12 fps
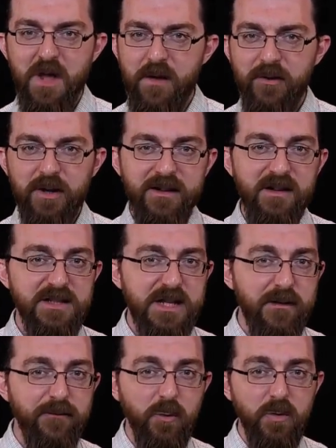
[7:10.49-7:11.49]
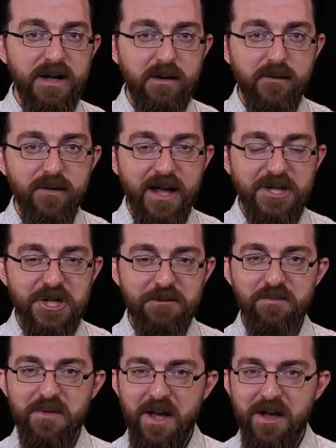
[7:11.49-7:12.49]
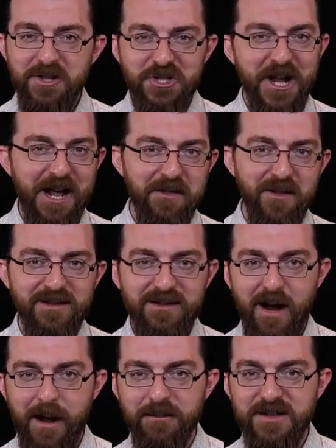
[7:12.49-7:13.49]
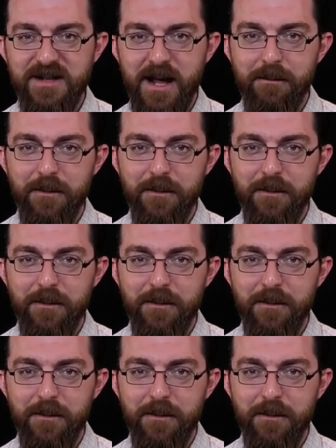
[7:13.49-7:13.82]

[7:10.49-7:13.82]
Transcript: If you'd like to see a full derivation, check this timestamp.